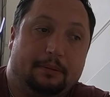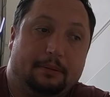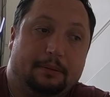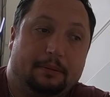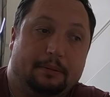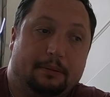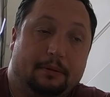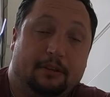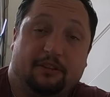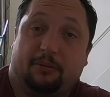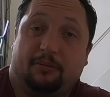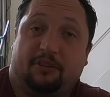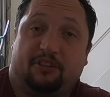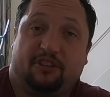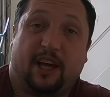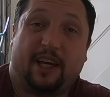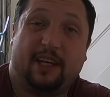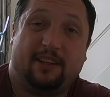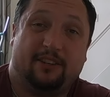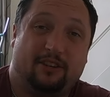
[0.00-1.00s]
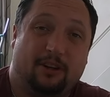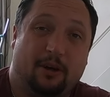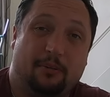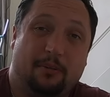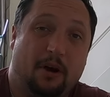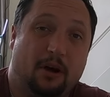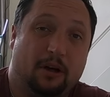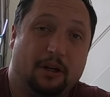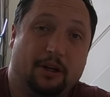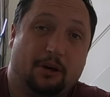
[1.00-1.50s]
because I'm Satan, I'm
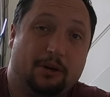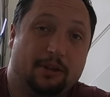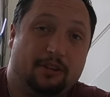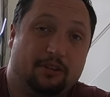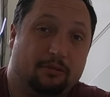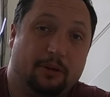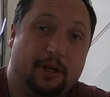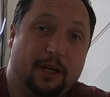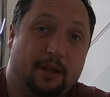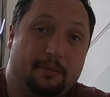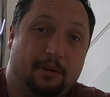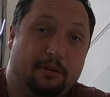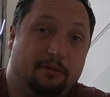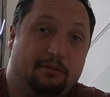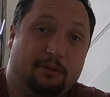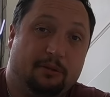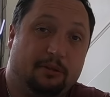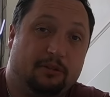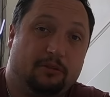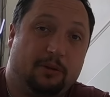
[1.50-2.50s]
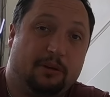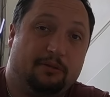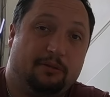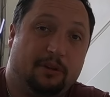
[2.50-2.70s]
not a guy to really be fucked with.